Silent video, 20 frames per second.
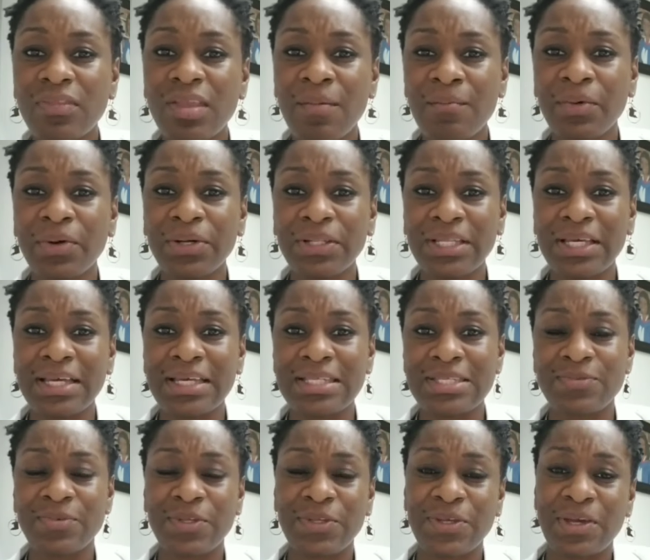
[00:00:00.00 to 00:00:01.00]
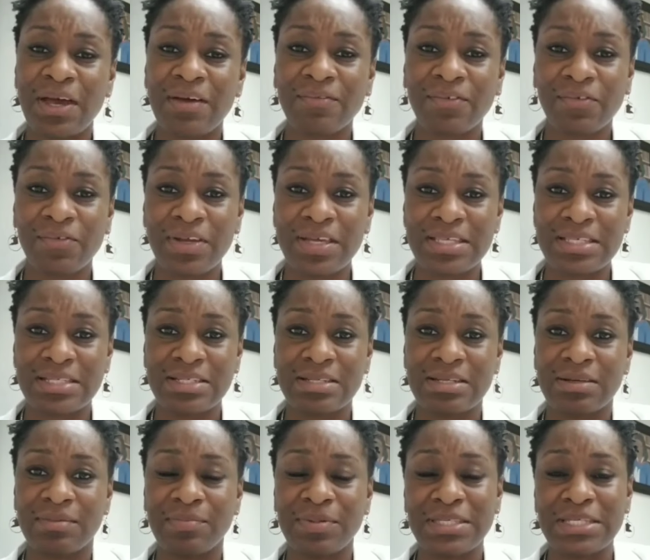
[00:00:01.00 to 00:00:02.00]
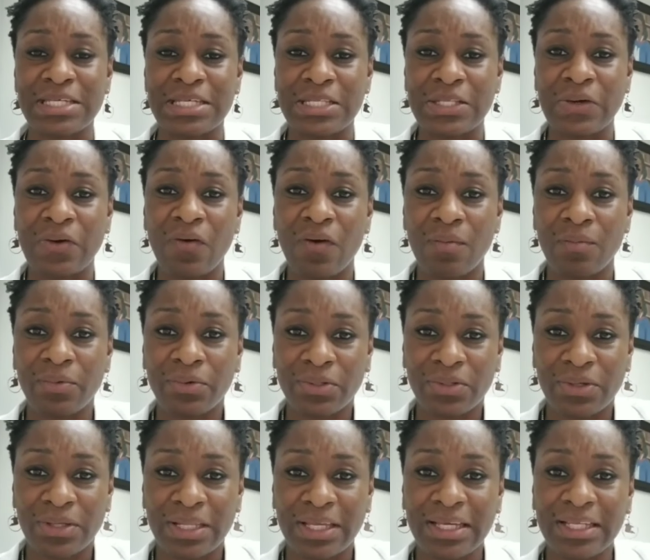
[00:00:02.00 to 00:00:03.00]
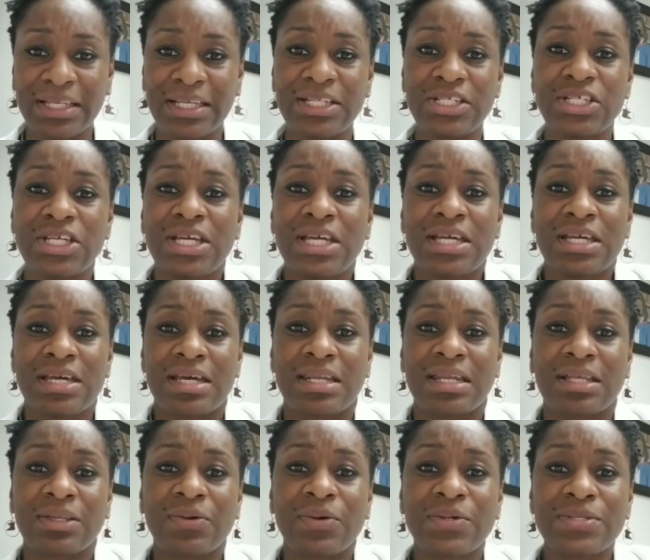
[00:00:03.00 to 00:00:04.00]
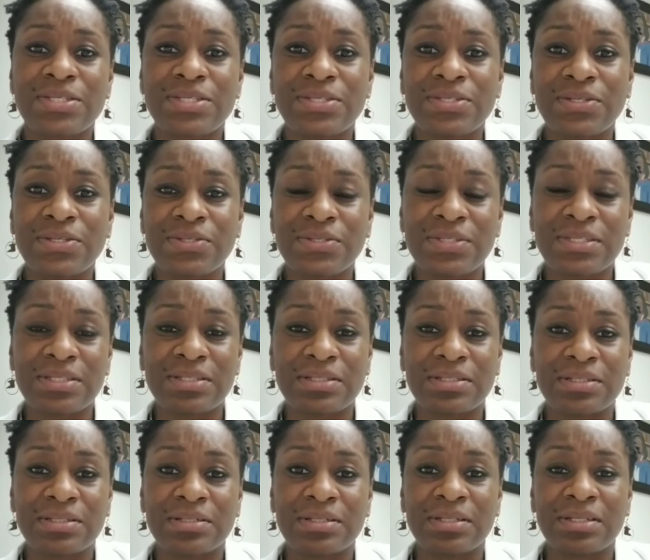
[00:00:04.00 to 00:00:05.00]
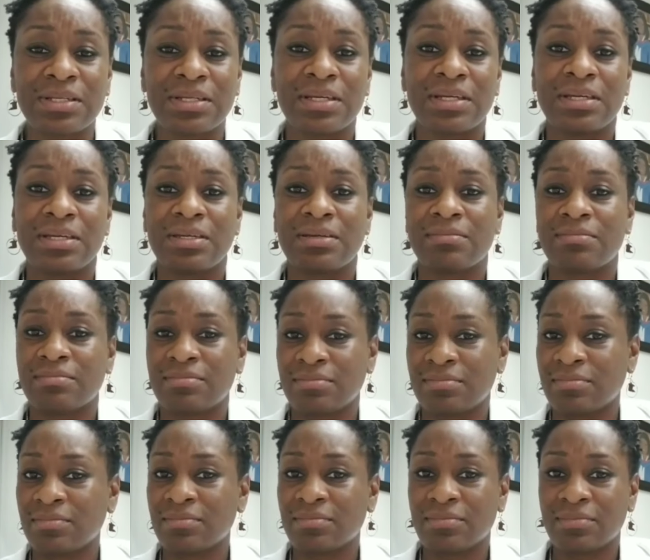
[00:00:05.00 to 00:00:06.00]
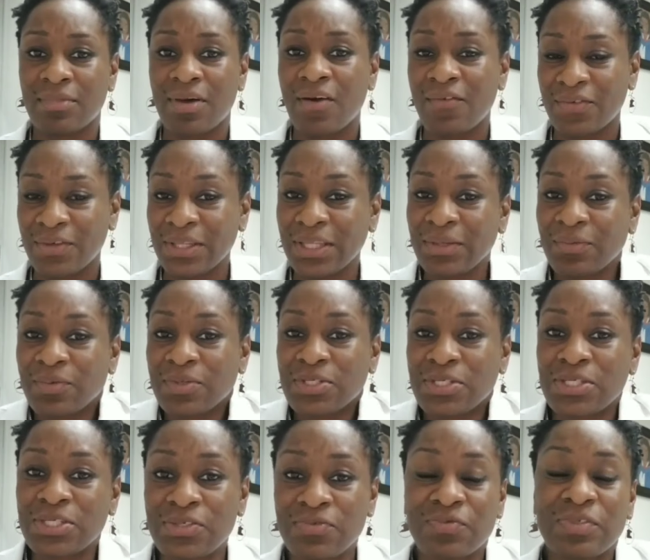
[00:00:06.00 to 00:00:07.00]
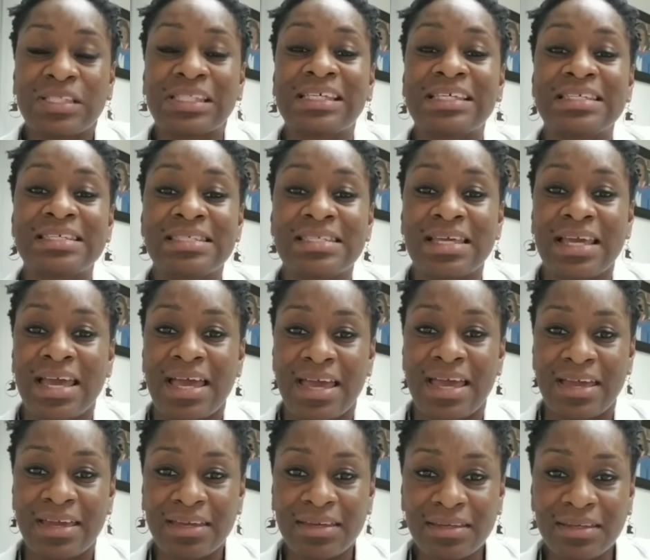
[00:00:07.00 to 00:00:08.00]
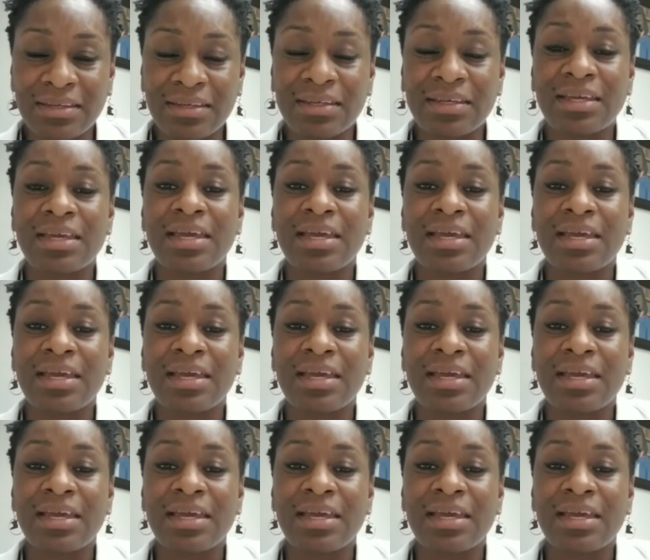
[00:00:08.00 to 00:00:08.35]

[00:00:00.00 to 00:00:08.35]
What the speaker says: more or less when you have a raise in a particular hormone called LH, and that causes you to ovulate, which is to release the egg.